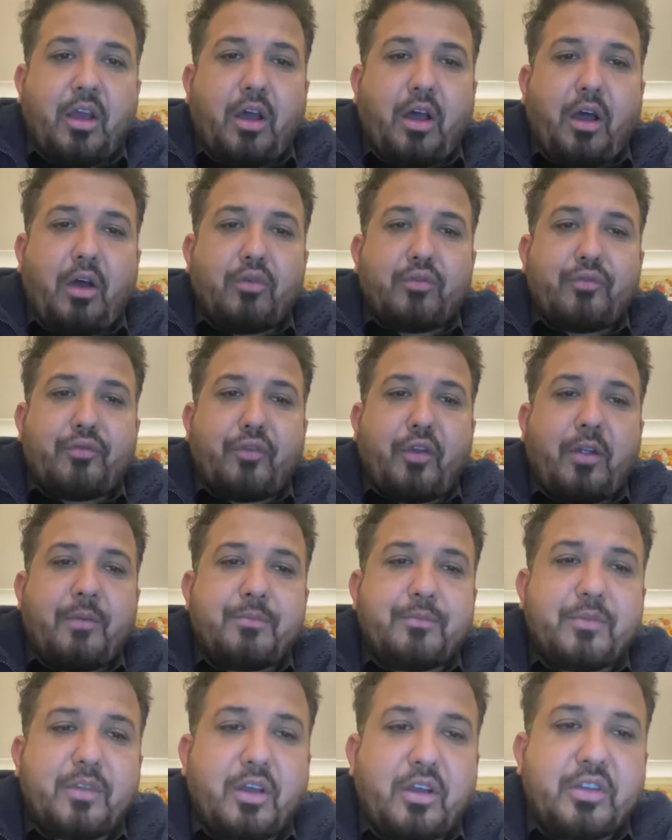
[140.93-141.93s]
out
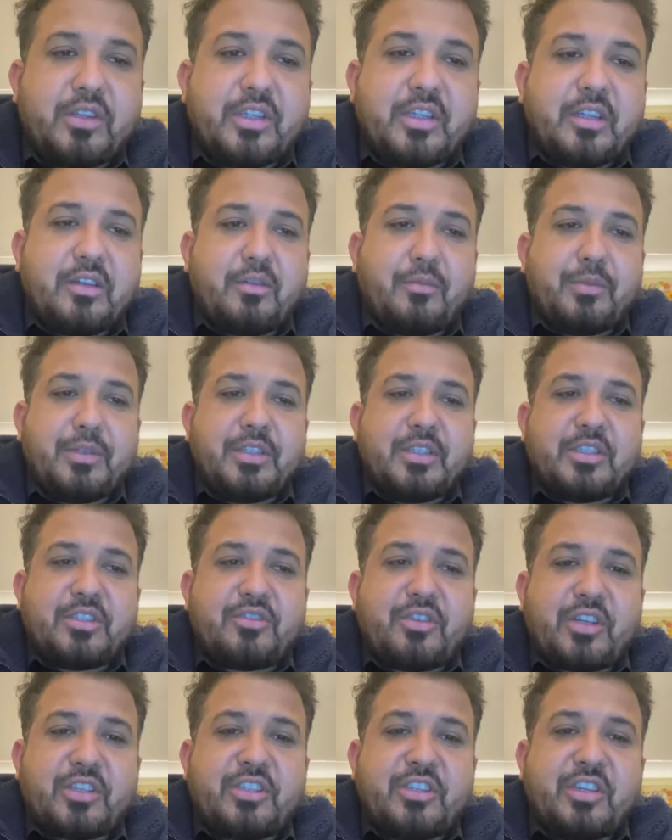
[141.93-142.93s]
from other business
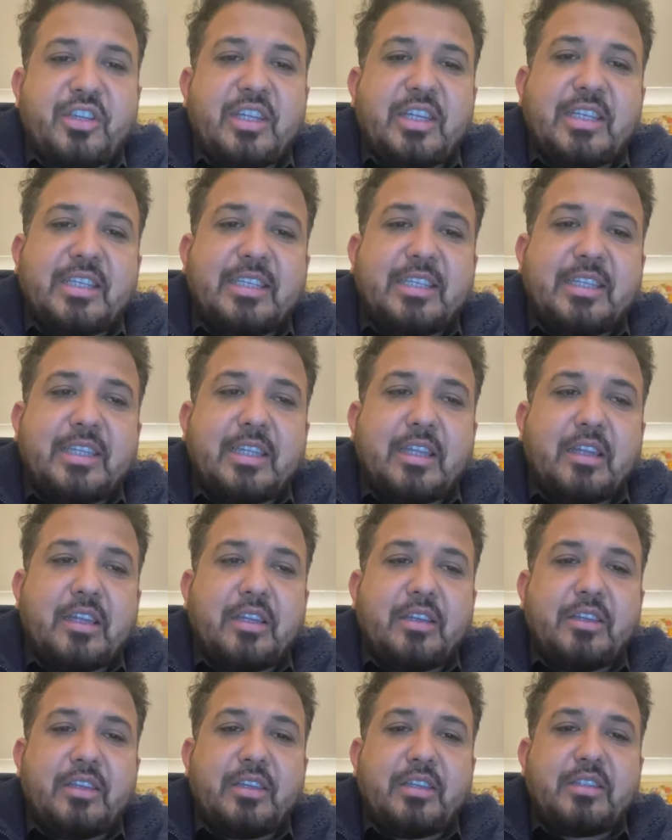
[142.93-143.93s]
structure is
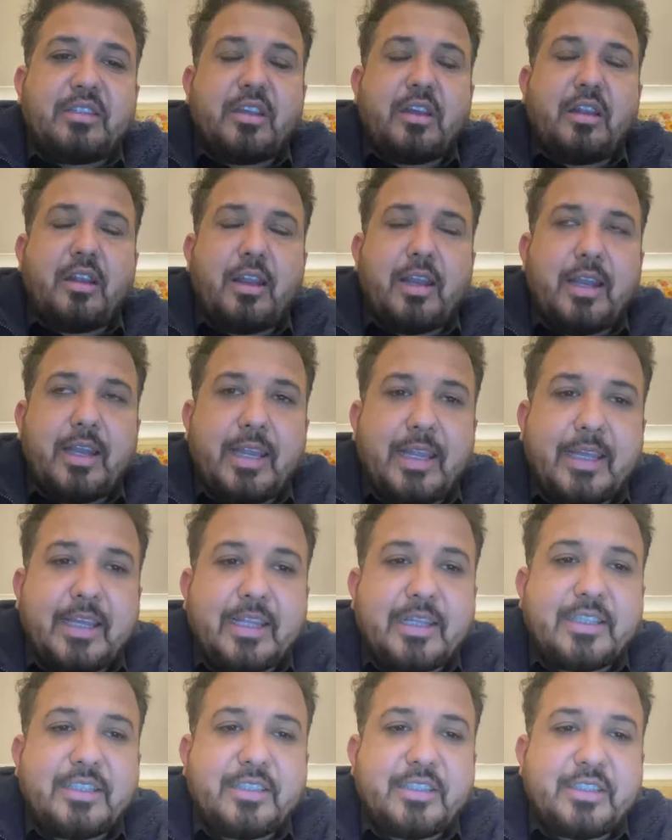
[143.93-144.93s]
the
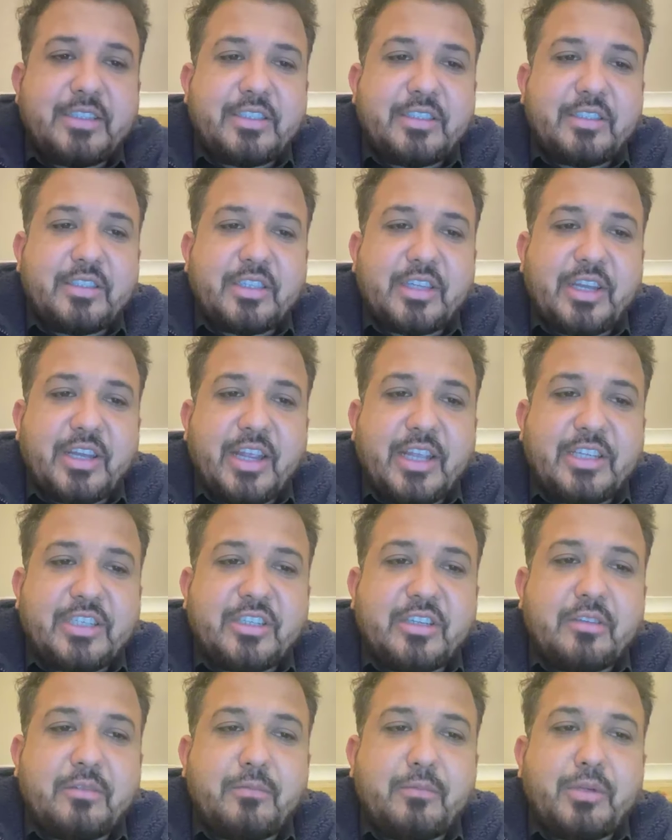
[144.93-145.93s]
legal
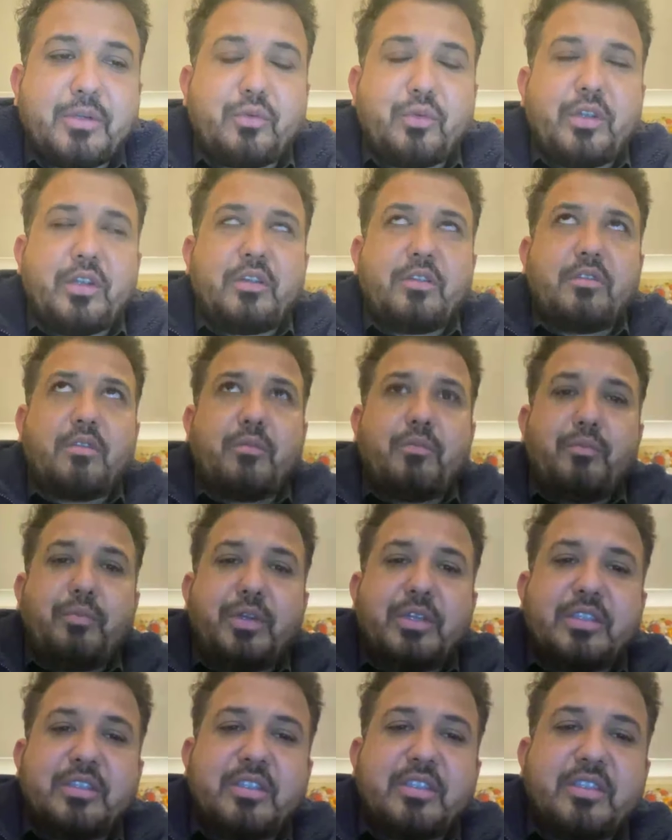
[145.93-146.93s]
segregation between the
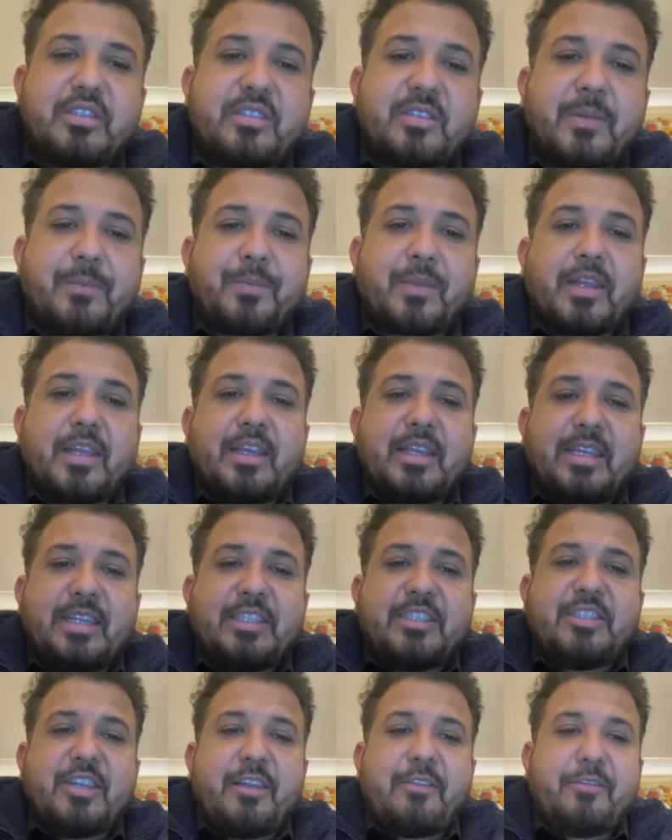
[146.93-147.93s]
business
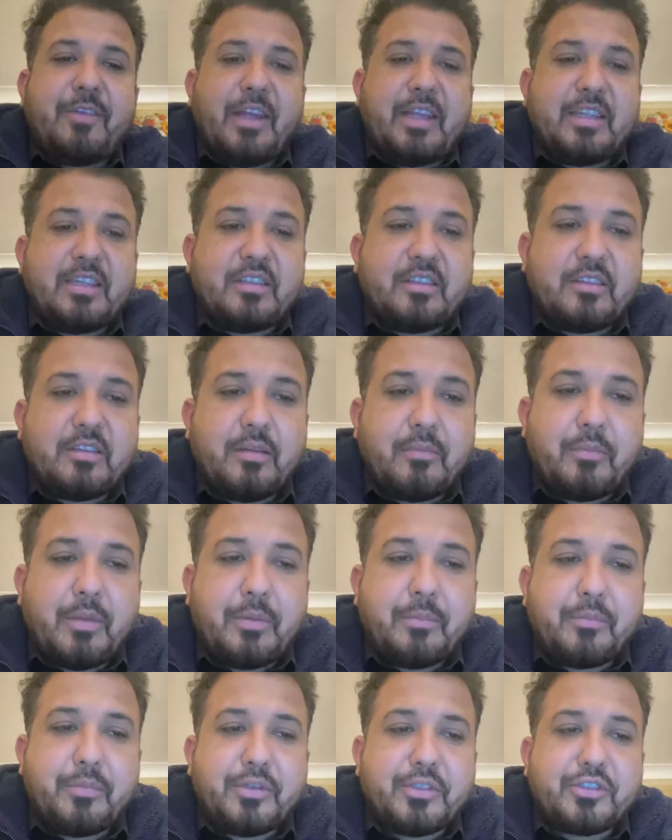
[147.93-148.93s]
itself and the
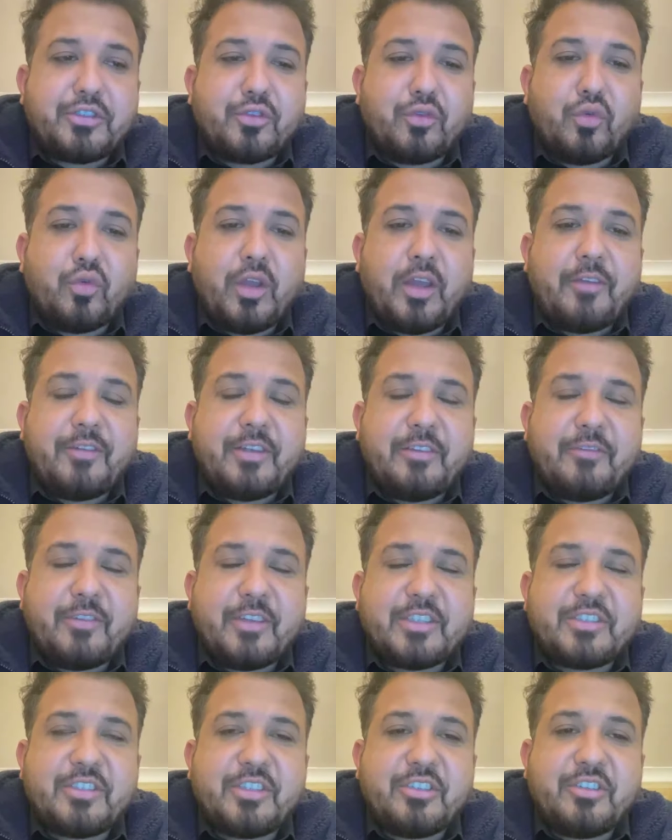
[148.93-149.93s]
members who have
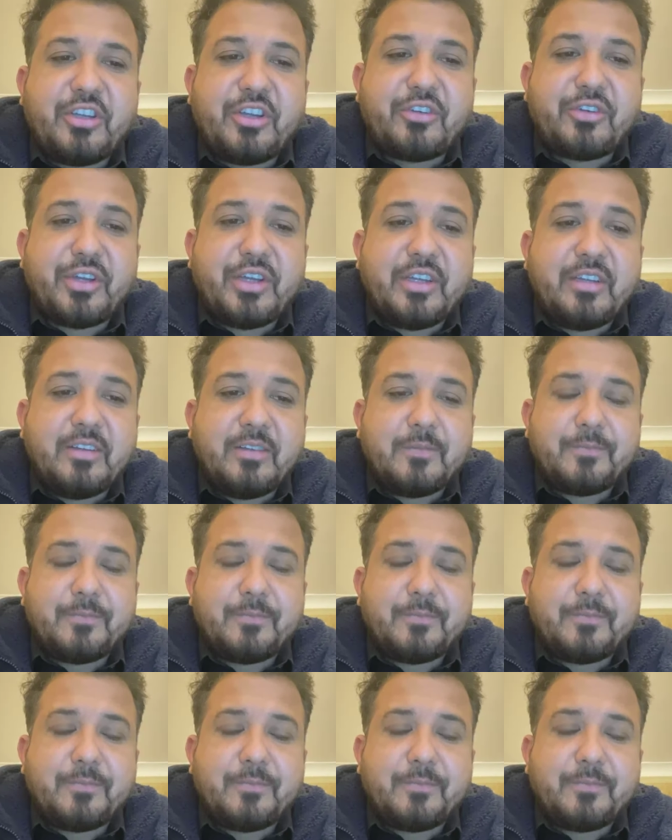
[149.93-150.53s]
invested therein.